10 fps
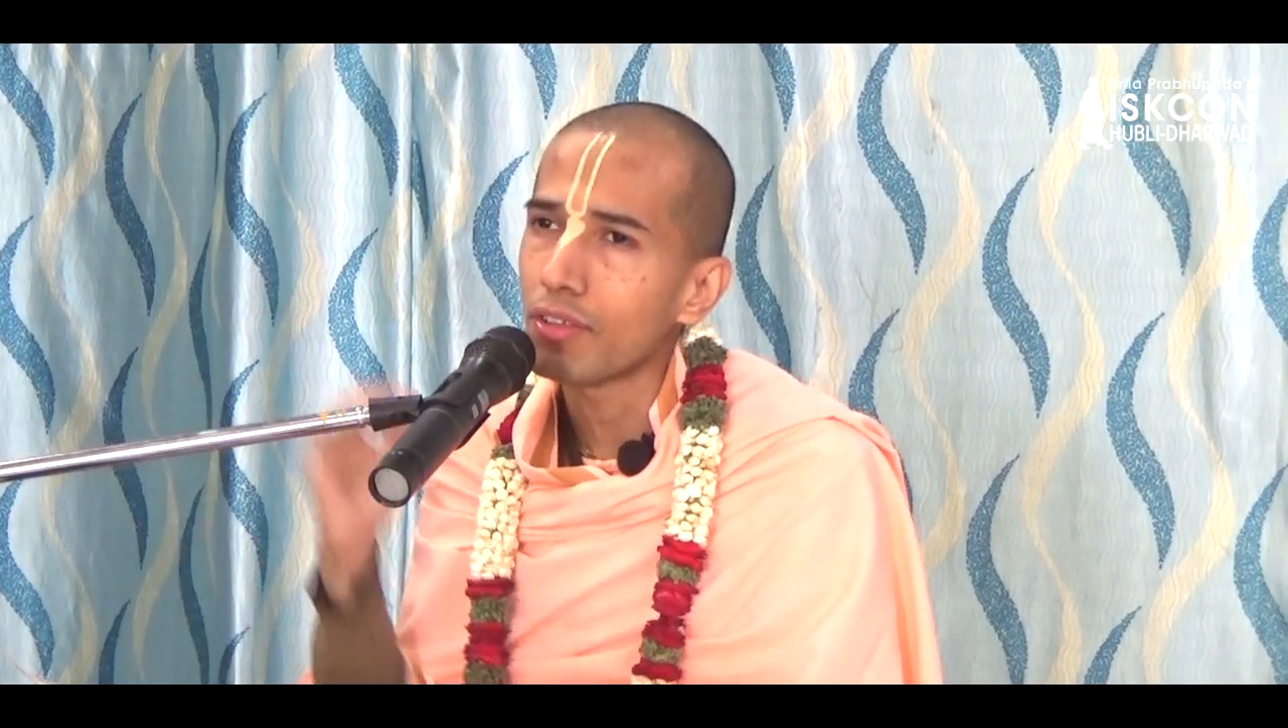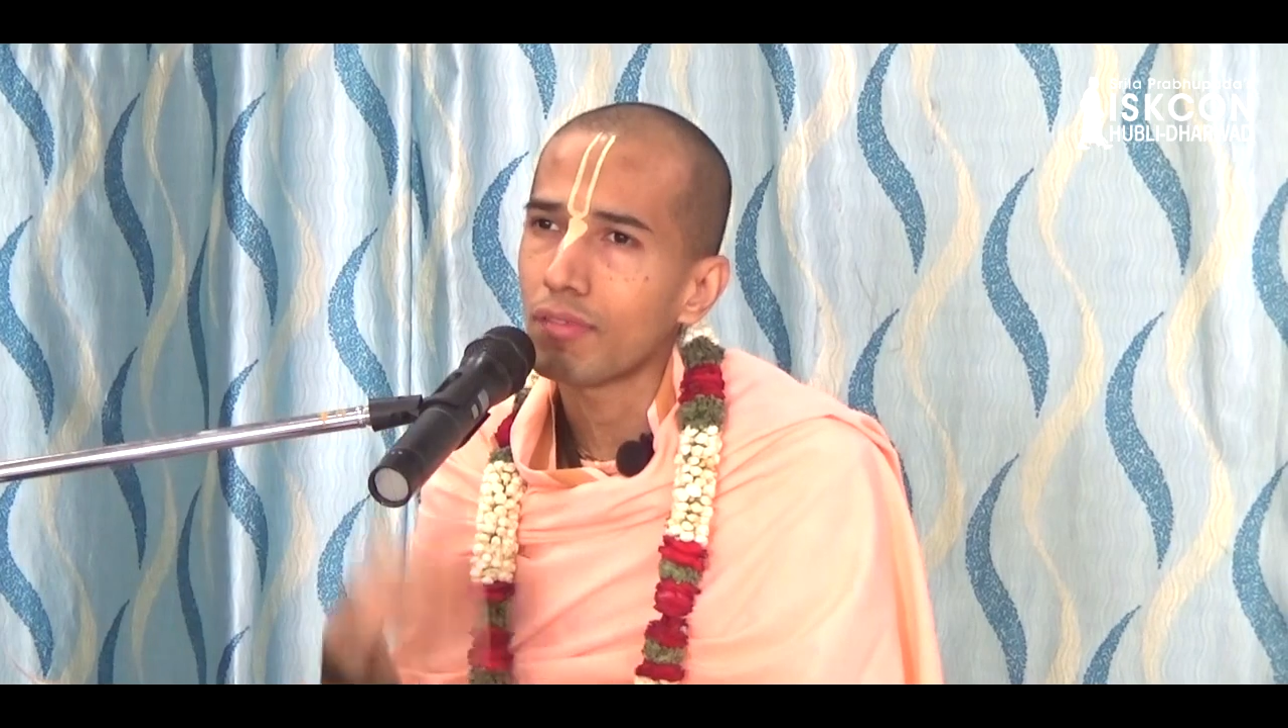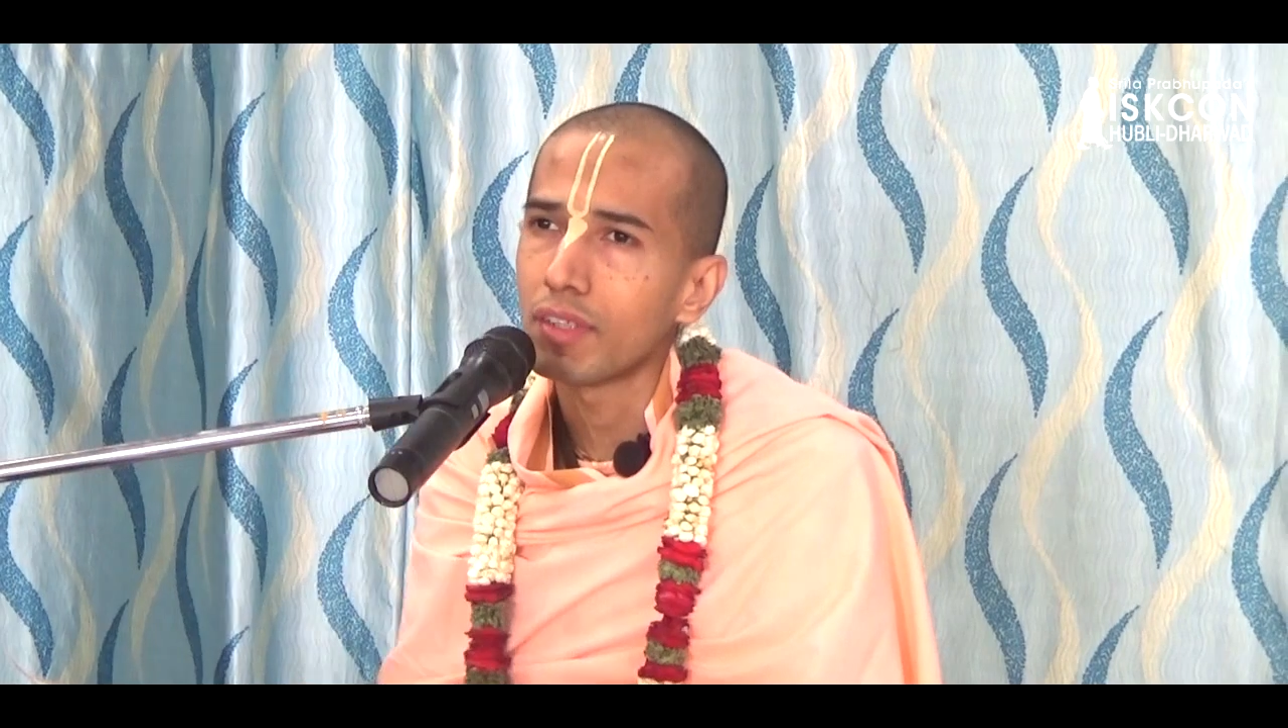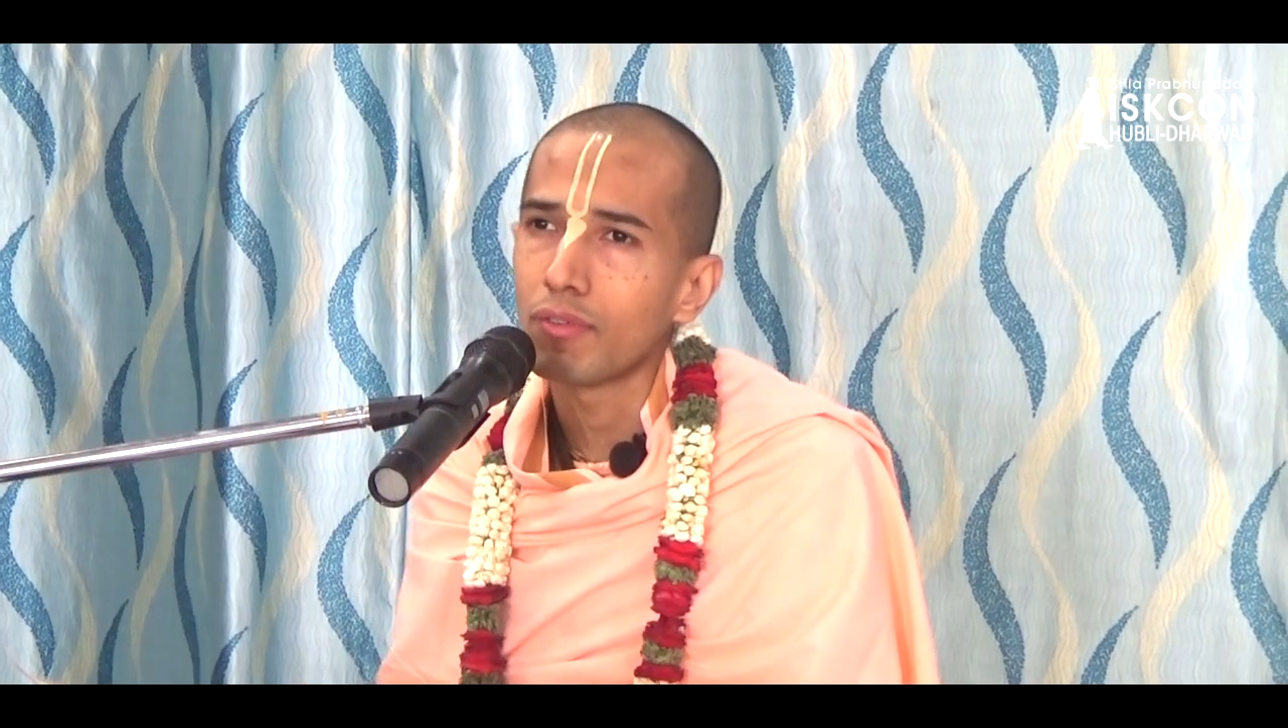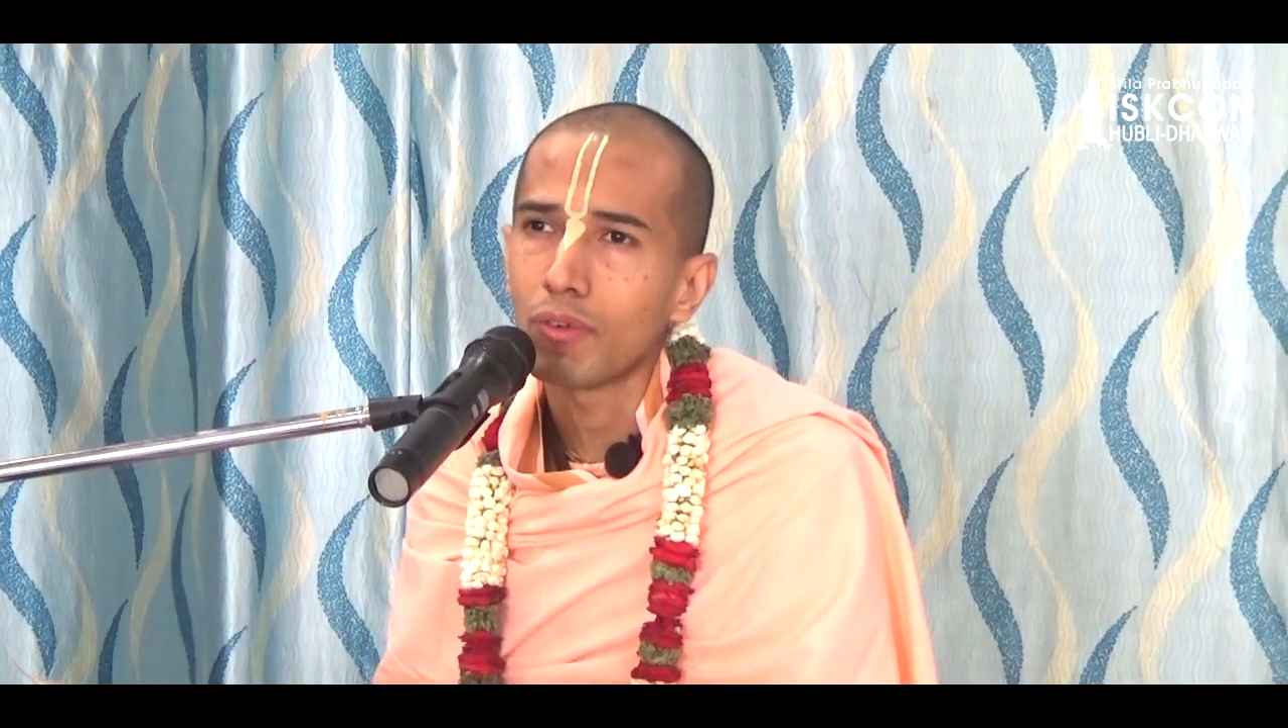
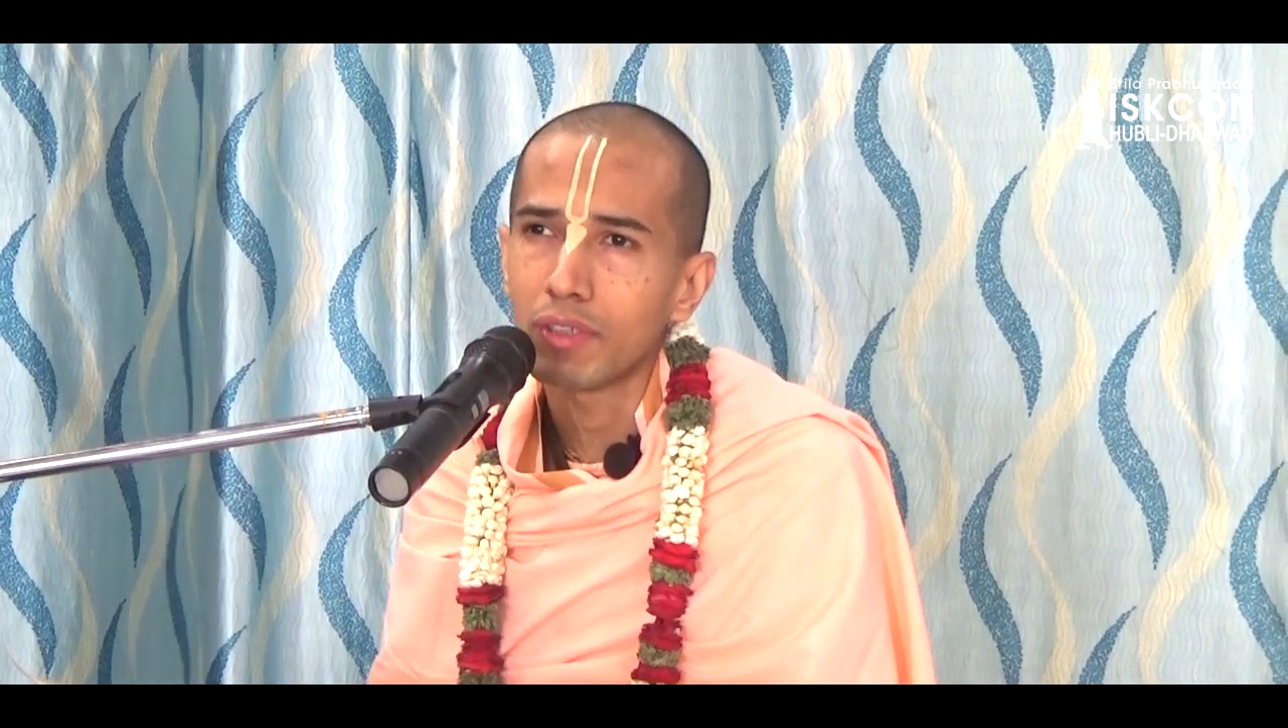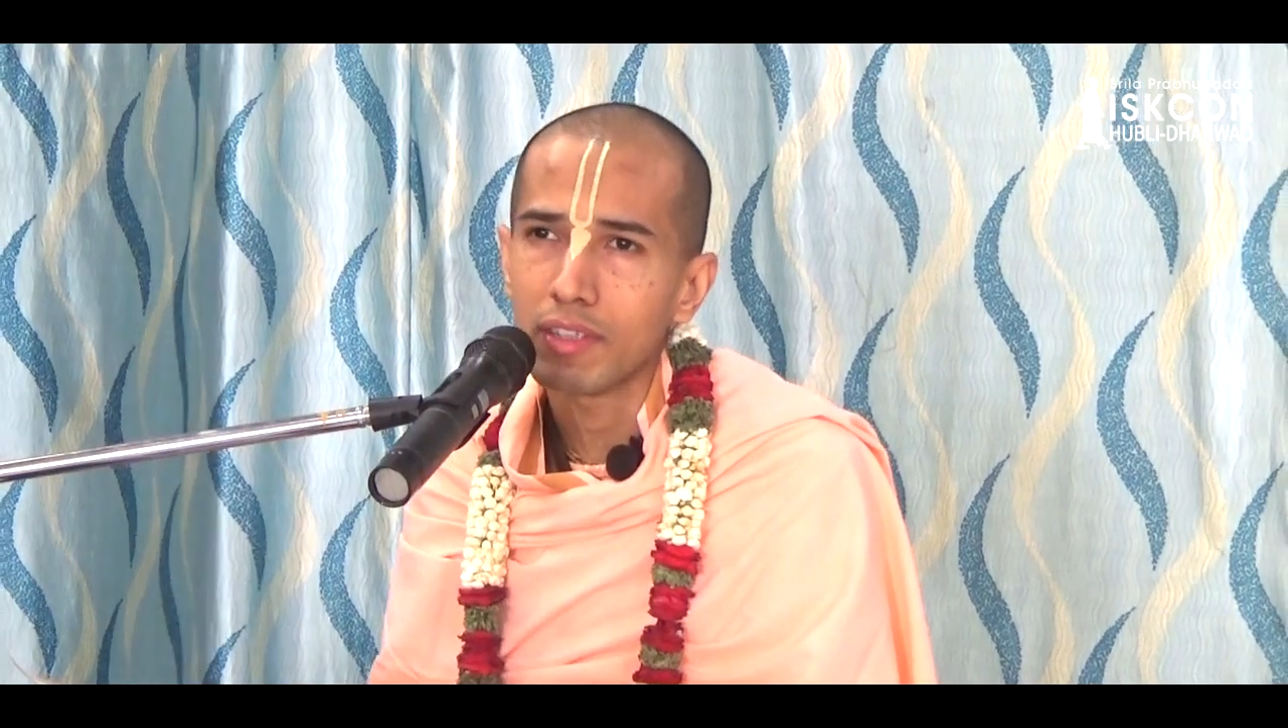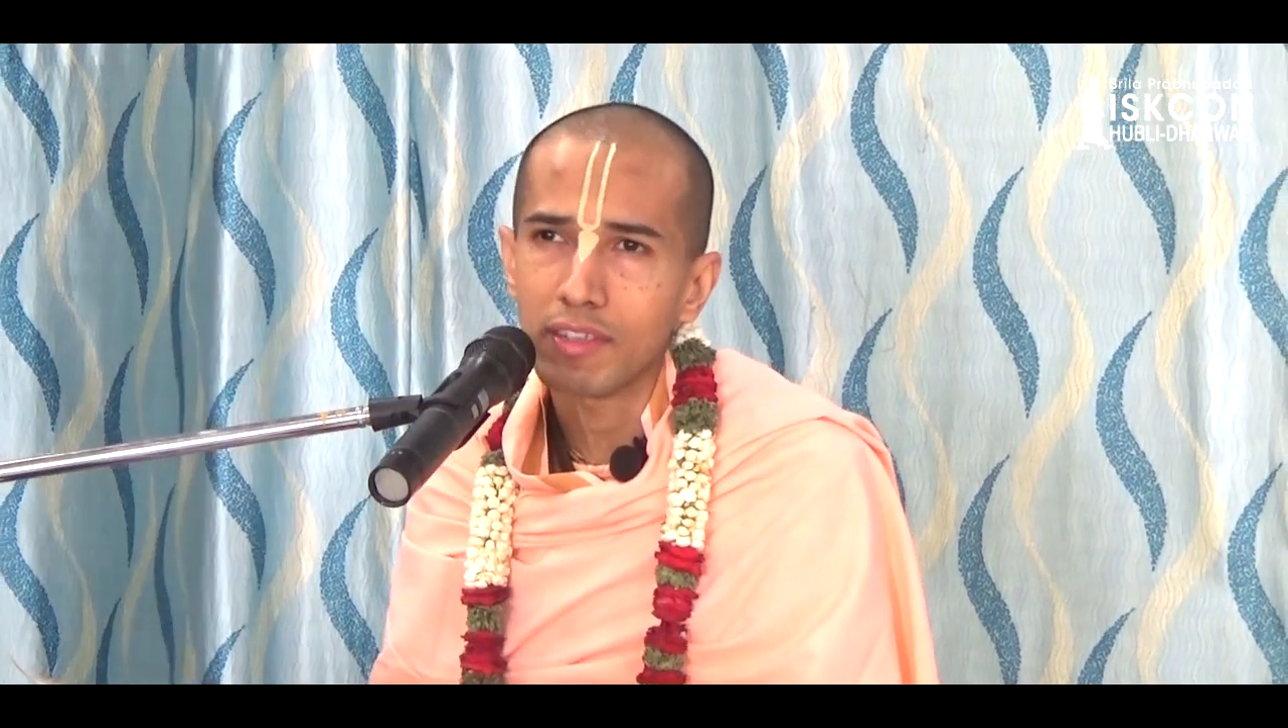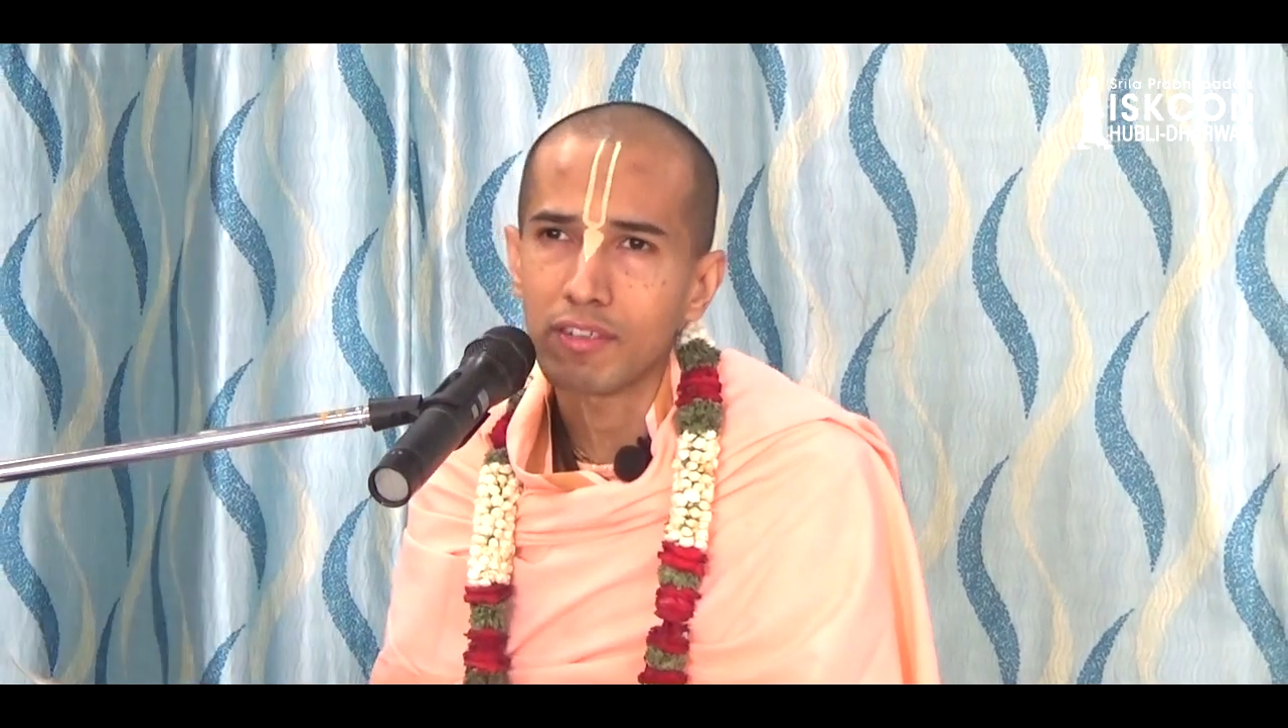of devotees.